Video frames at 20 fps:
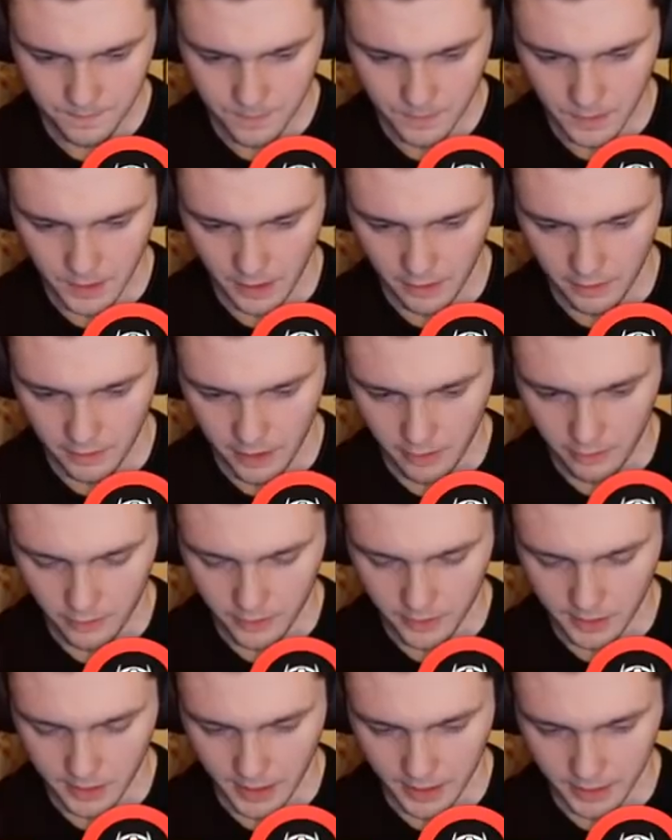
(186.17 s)
I'll go ahead
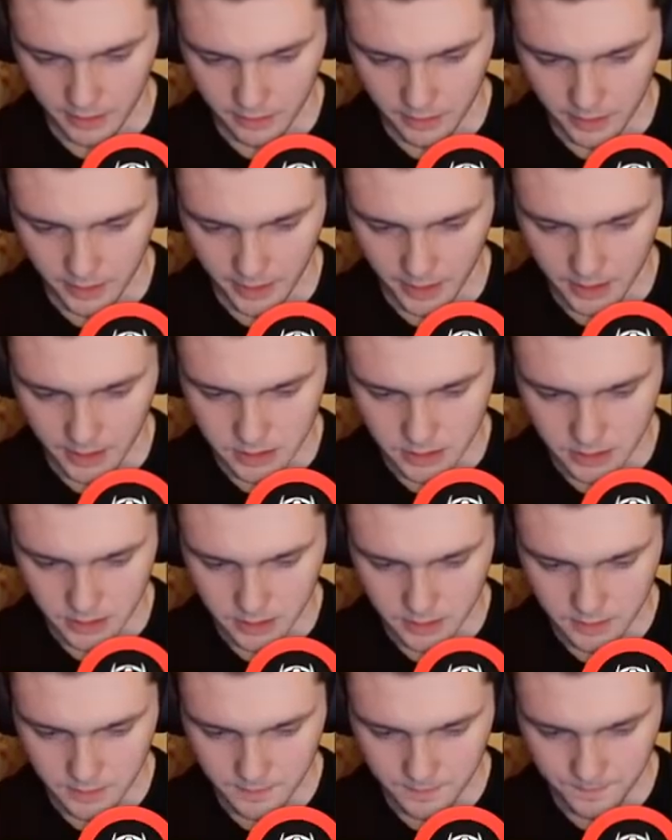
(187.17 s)
and lightning that, actually,
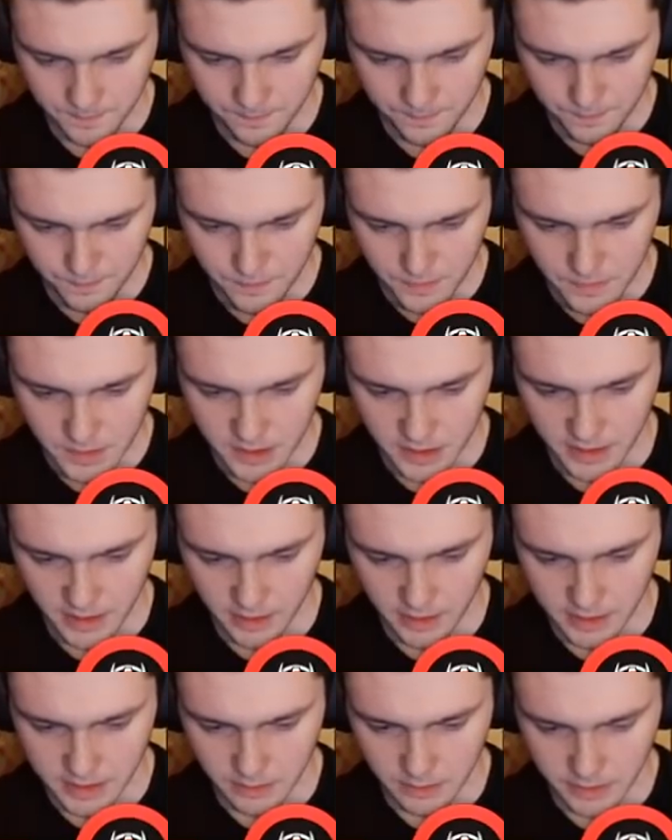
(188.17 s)
to
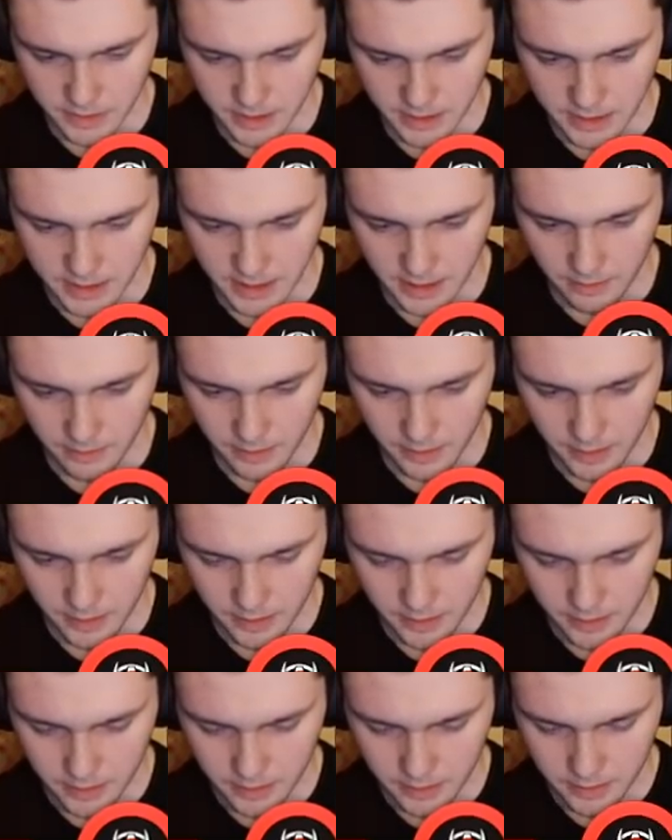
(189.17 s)
guarantee we take tower there.
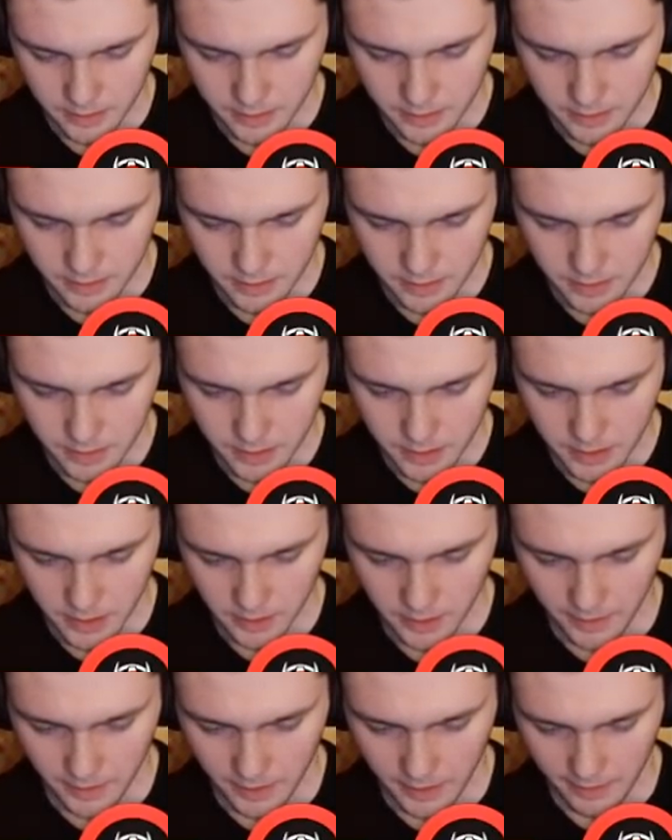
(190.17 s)

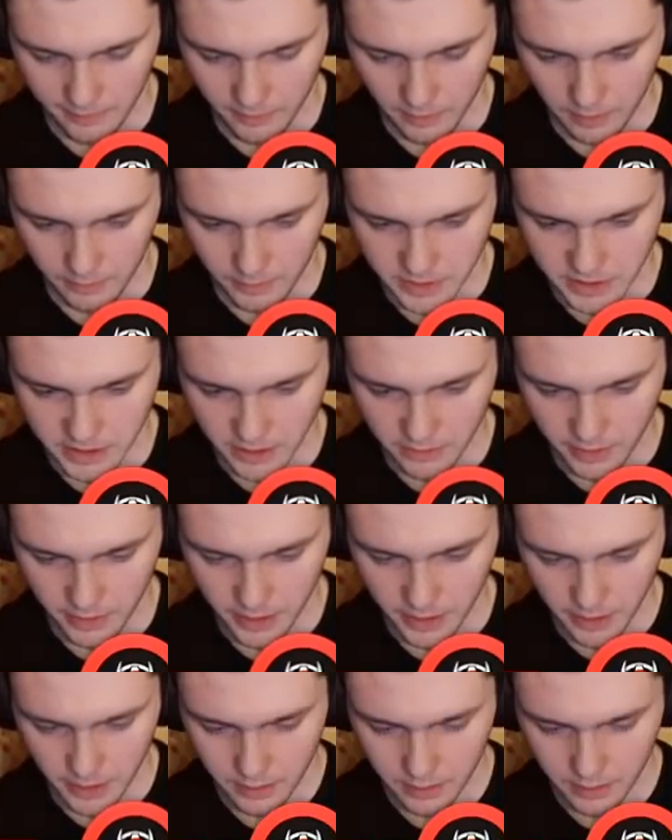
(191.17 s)
And then I'll have the lumberjack ready.